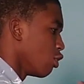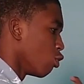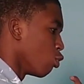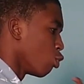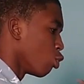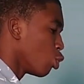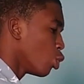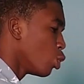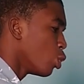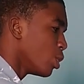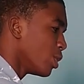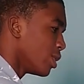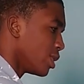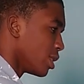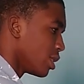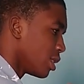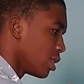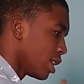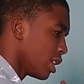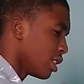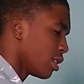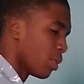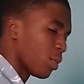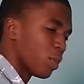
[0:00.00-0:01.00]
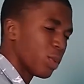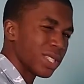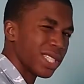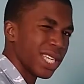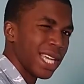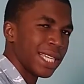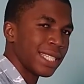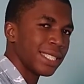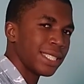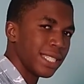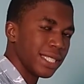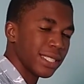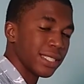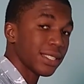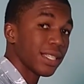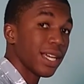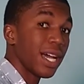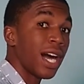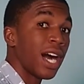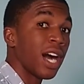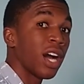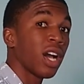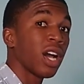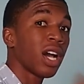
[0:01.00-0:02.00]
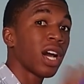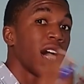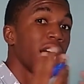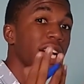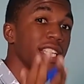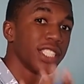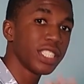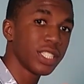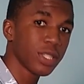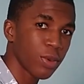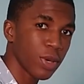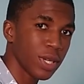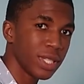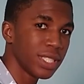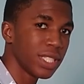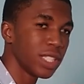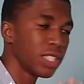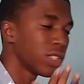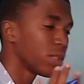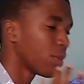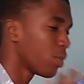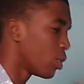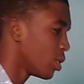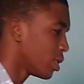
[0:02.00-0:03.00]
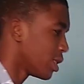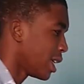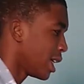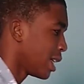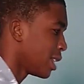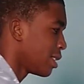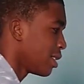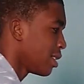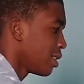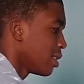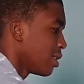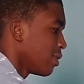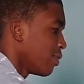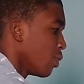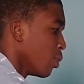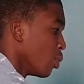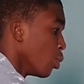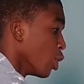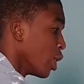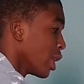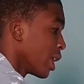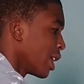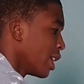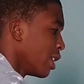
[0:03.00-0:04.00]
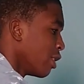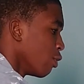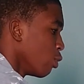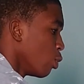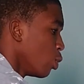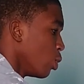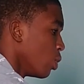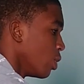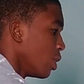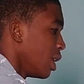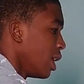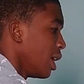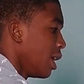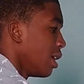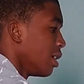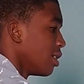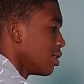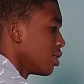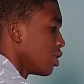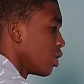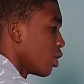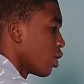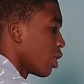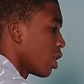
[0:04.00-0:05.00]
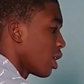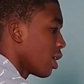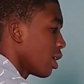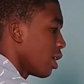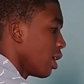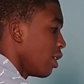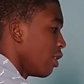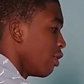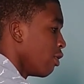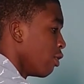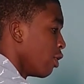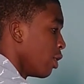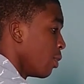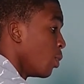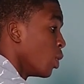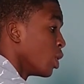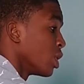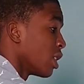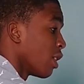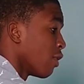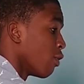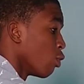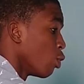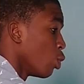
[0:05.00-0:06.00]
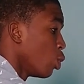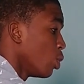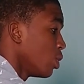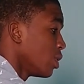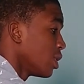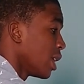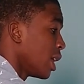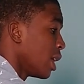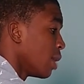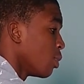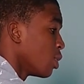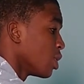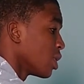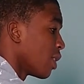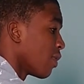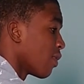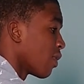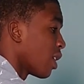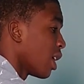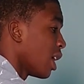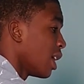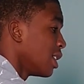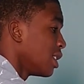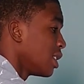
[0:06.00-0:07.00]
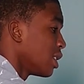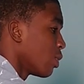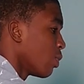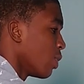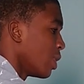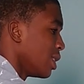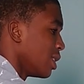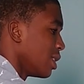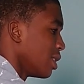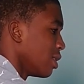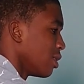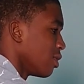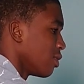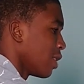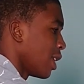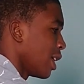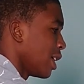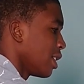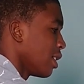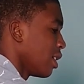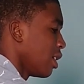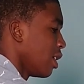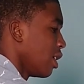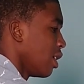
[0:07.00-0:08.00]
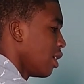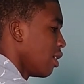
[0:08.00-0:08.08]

Rules supposed to exist, and consequences supposed to exist for breaking the rule. So you must have rules and you must have consequences, right?